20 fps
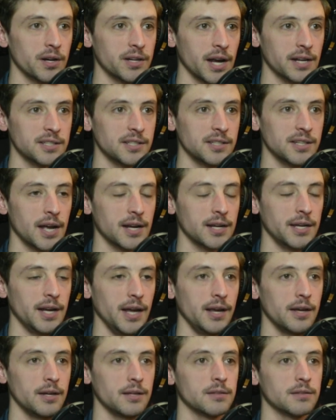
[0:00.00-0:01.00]

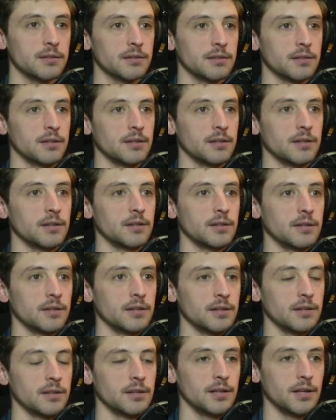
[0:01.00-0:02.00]
1998.
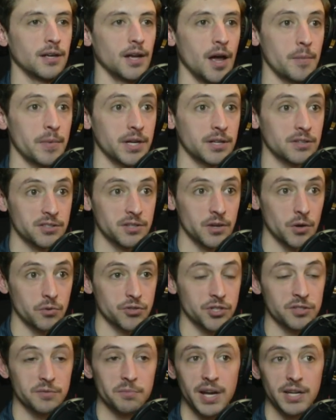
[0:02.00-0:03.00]
I mean, so
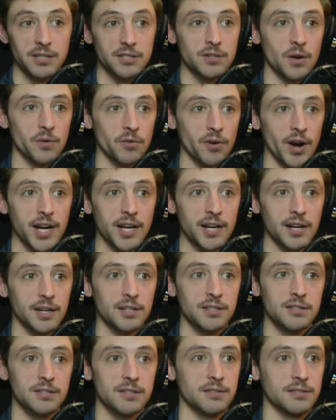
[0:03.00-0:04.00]
just based on
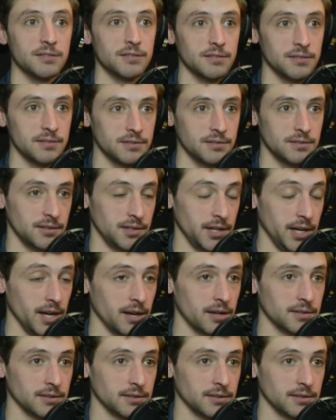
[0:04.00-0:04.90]
rankings... Yeah.